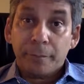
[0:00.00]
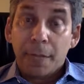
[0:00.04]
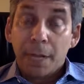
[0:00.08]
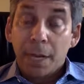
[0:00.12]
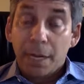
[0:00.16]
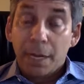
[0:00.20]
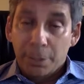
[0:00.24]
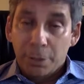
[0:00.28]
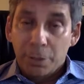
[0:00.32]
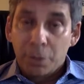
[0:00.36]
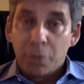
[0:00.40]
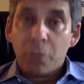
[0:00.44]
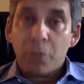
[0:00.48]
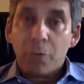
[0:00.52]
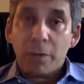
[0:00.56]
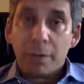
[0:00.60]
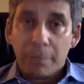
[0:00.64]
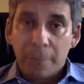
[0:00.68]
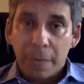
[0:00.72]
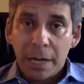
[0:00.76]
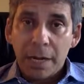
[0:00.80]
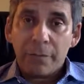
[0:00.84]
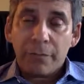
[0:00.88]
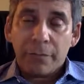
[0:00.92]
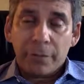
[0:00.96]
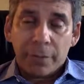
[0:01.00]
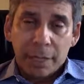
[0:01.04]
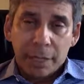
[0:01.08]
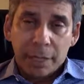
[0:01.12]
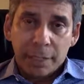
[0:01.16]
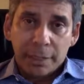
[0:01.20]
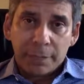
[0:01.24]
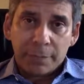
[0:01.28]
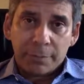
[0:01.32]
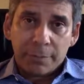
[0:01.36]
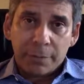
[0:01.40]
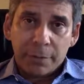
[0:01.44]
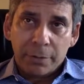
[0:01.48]
and you're going to pay for that
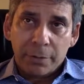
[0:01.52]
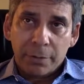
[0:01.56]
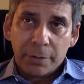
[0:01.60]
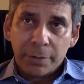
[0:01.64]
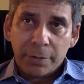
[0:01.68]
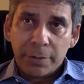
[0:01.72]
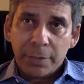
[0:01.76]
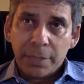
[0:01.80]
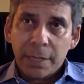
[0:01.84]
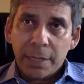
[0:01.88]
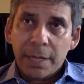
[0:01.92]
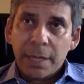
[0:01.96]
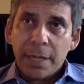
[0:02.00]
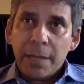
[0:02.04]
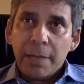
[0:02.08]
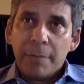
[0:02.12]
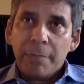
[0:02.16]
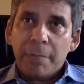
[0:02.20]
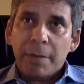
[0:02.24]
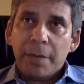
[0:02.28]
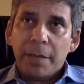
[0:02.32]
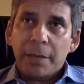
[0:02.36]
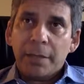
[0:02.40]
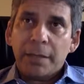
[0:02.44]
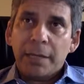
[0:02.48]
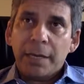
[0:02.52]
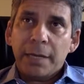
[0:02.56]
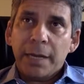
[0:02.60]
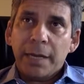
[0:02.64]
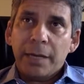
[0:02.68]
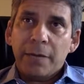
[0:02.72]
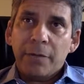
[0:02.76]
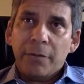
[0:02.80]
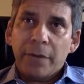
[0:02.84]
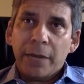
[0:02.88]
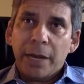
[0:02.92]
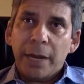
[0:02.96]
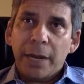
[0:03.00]
experience. But
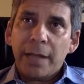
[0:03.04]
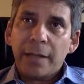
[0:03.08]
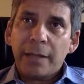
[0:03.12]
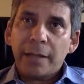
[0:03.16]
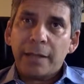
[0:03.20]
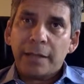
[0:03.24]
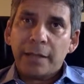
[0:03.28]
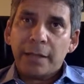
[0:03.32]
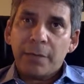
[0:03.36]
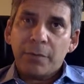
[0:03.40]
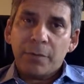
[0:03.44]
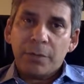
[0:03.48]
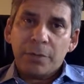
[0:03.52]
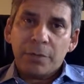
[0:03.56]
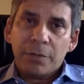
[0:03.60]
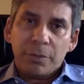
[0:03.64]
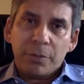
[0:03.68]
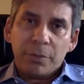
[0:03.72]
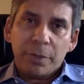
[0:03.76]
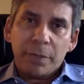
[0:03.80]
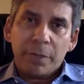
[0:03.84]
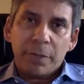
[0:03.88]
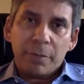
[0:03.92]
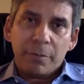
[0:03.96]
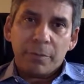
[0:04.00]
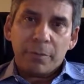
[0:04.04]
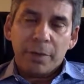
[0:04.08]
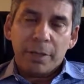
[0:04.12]
in reality, what you end up